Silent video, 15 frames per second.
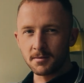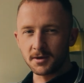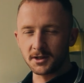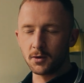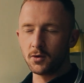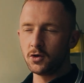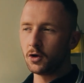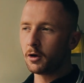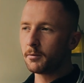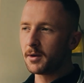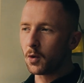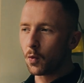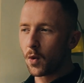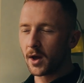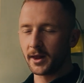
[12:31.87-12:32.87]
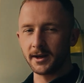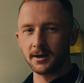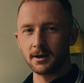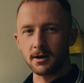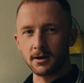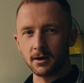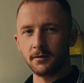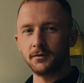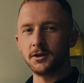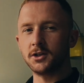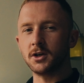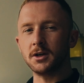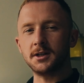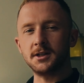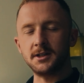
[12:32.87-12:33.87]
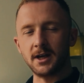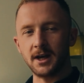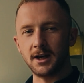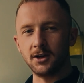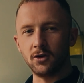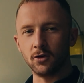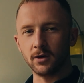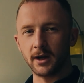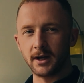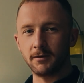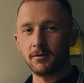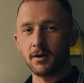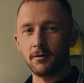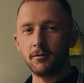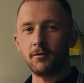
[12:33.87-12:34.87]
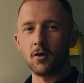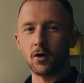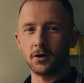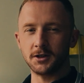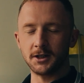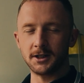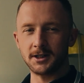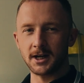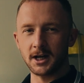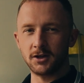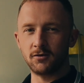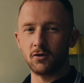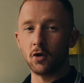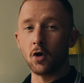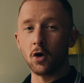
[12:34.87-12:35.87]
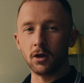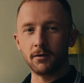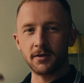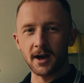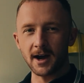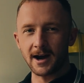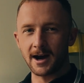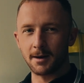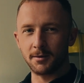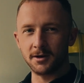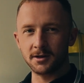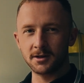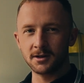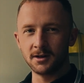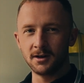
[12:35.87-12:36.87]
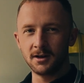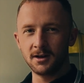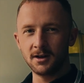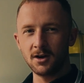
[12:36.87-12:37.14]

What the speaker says: But see, when you can be willing enough to start setting your life up for success through all of the habits,